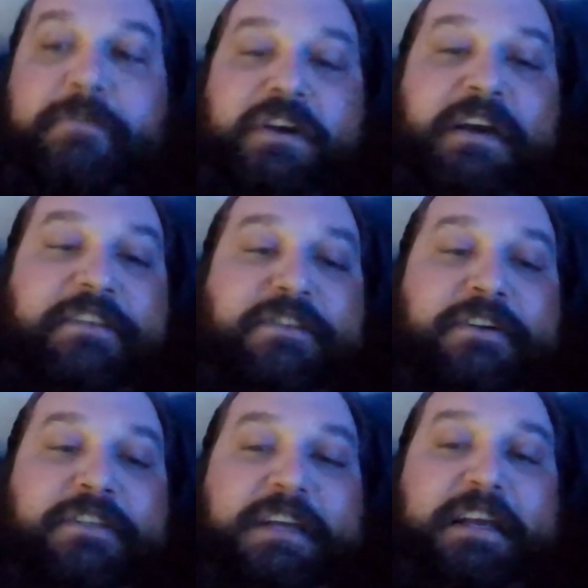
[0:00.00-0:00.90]
some of you guys
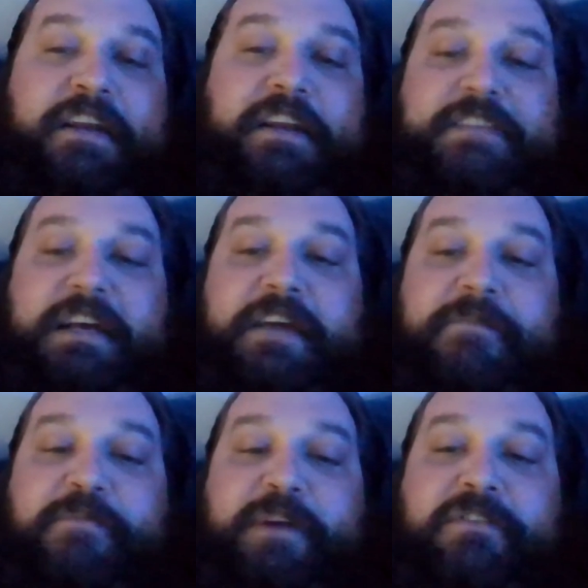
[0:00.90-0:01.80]
are excited as I
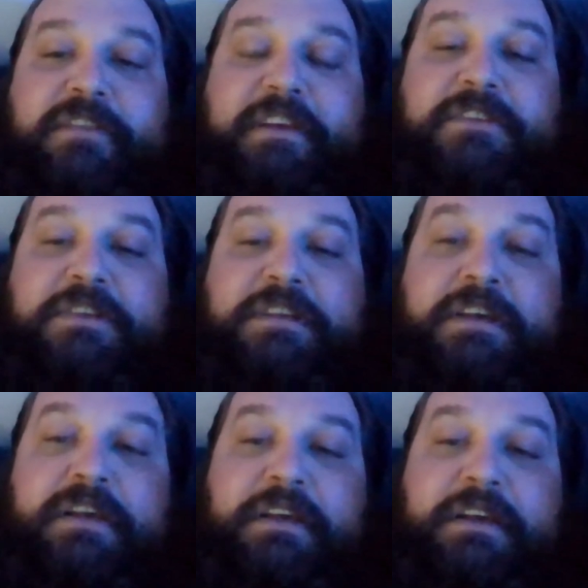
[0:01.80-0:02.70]
am about this.
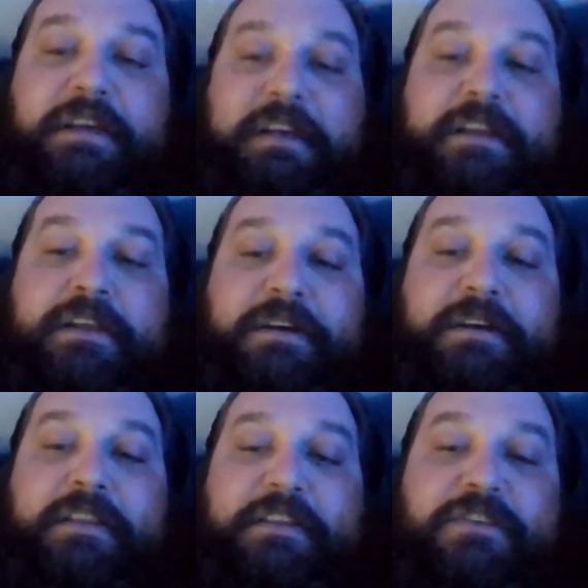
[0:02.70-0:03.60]
And
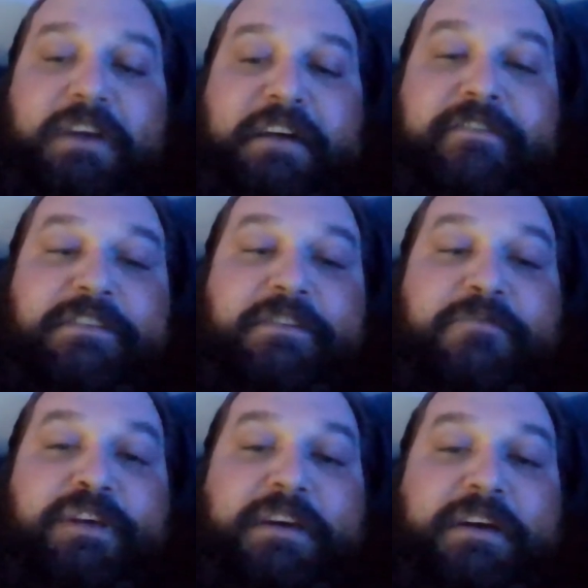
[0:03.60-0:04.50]
this will obviously
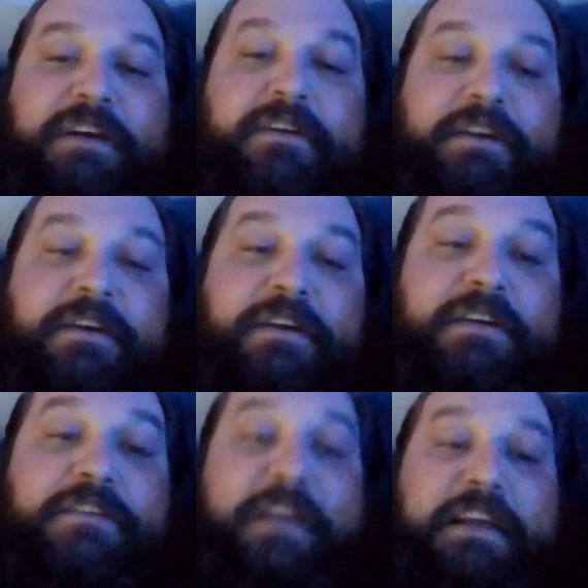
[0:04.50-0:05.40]
be a
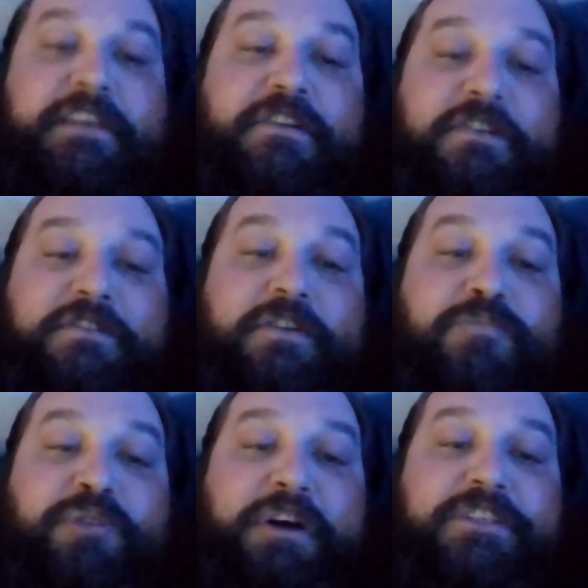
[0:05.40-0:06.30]
slightly
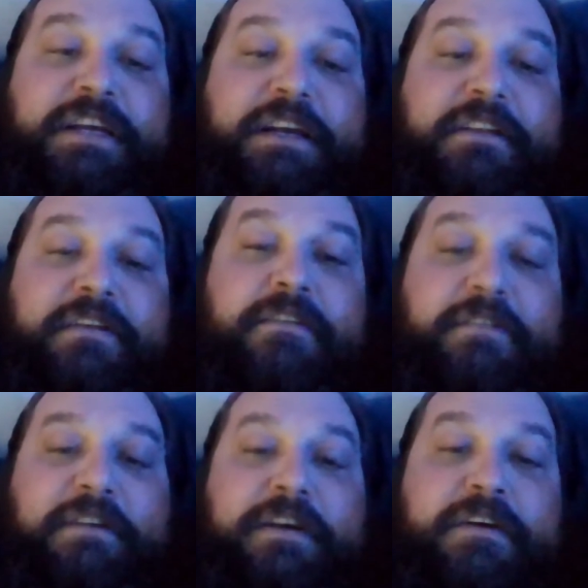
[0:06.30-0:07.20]
long-term project.
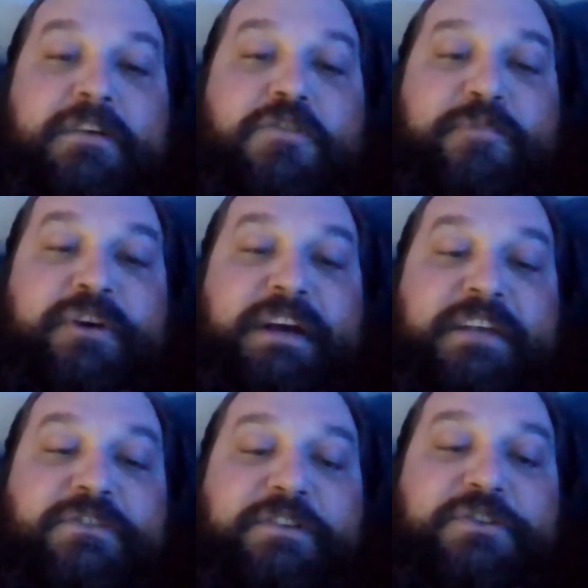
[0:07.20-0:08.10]
I hope you
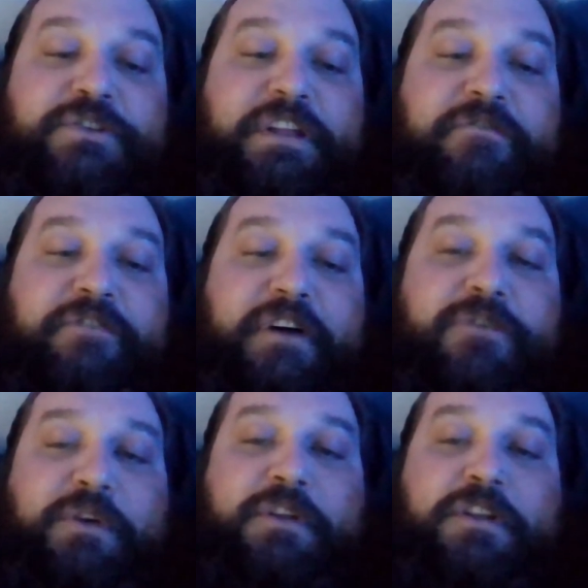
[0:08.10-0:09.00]
guys are interested in
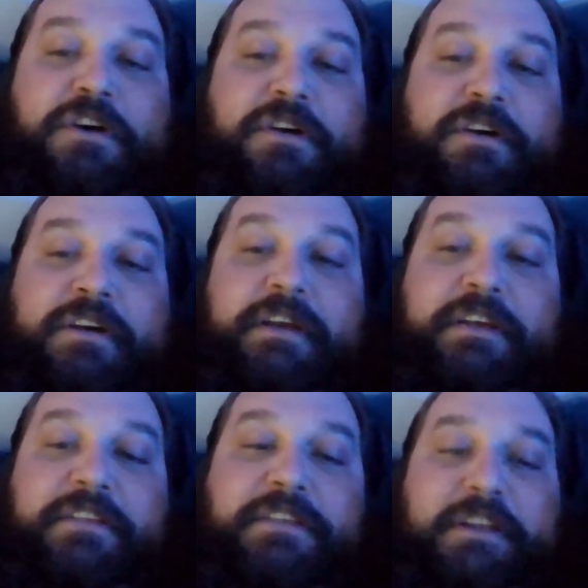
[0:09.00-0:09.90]
following along.
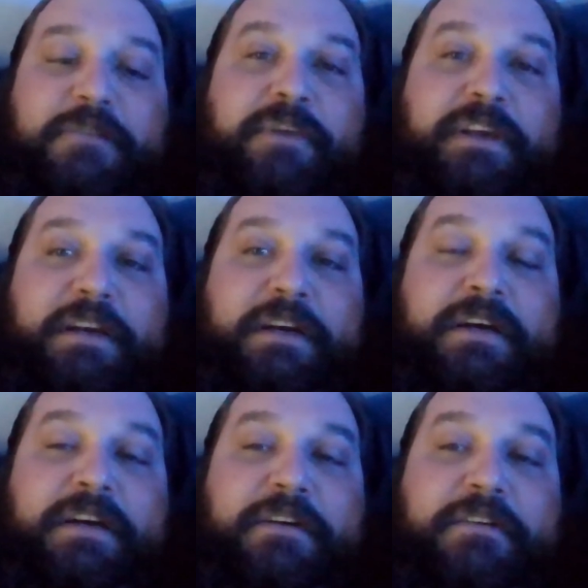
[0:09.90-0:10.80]
It's going to be
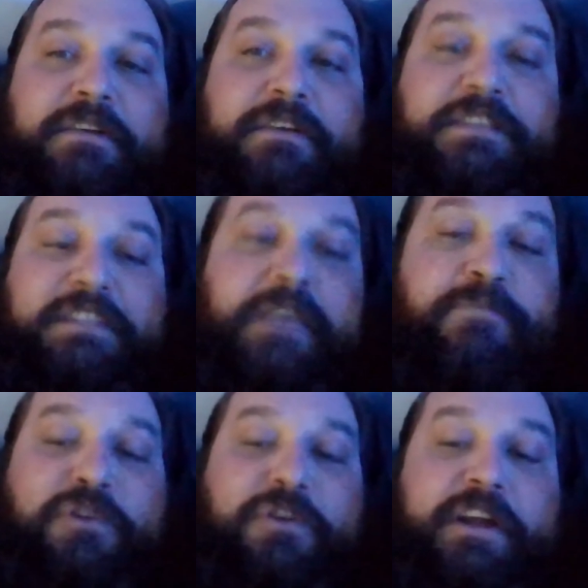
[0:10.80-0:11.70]
a
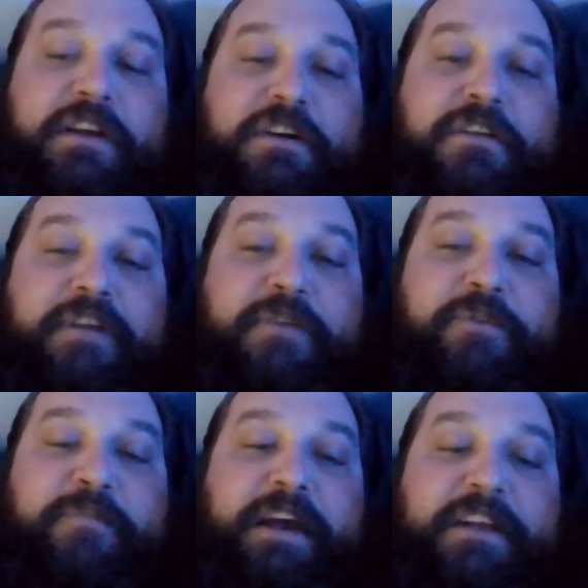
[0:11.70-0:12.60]
steep learning curve, I
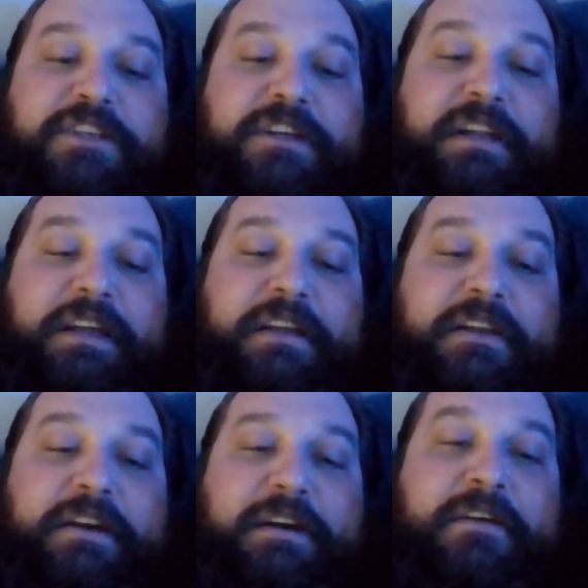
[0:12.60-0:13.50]
would imagine,
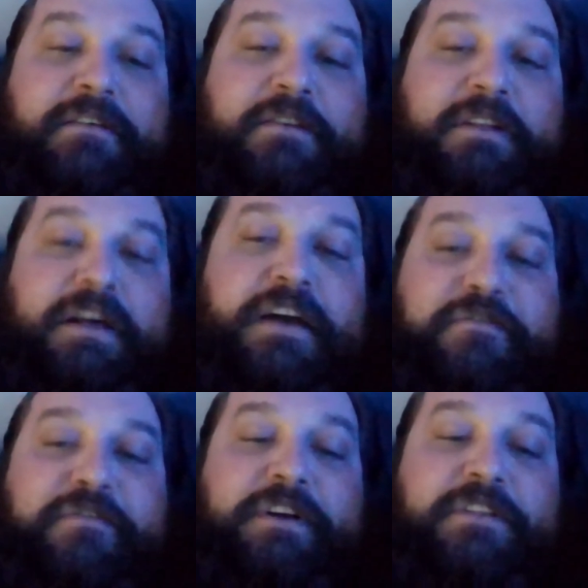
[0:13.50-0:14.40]
and a lot
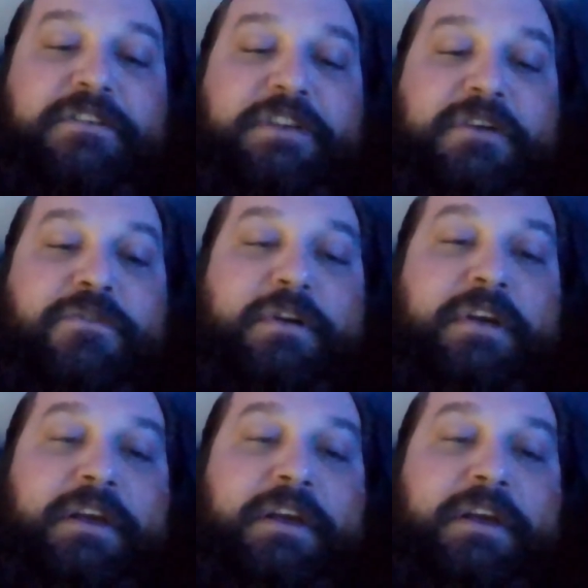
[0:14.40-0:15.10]
of fun. So